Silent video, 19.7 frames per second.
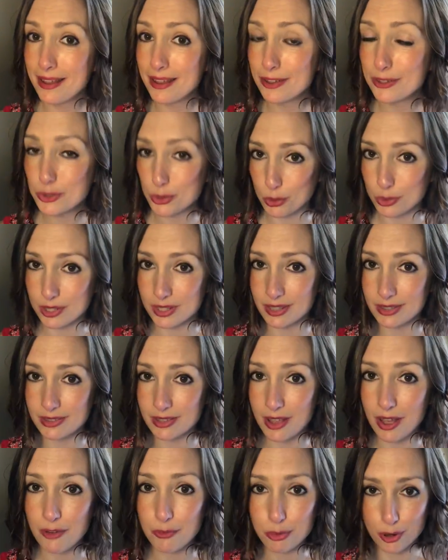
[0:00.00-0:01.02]
sources
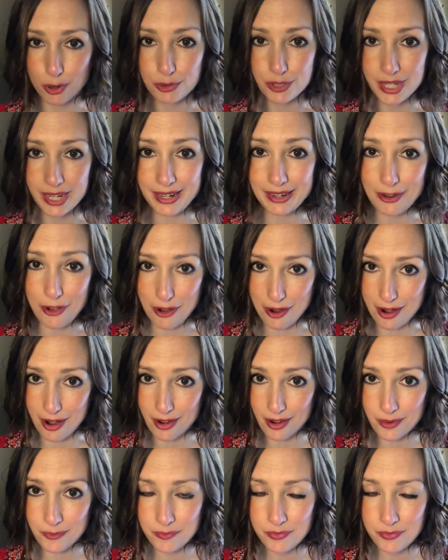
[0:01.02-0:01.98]
of protein are.